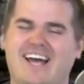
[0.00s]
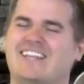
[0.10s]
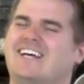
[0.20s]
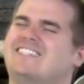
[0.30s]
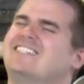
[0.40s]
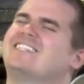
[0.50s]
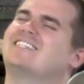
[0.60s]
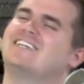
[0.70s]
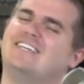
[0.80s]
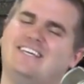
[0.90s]
And that's
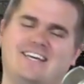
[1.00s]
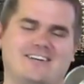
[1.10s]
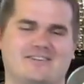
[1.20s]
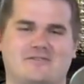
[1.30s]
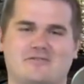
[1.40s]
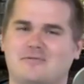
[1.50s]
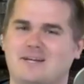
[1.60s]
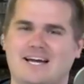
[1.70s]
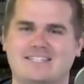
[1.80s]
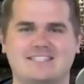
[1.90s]
just a killer for
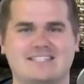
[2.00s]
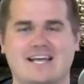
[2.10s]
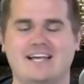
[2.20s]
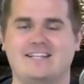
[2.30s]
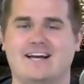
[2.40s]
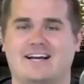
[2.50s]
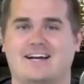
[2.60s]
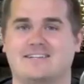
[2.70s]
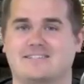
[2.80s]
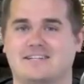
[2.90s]
me. I just hate that
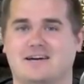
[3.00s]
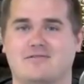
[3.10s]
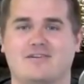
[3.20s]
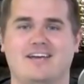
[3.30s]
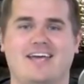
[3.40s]
kind of stuff.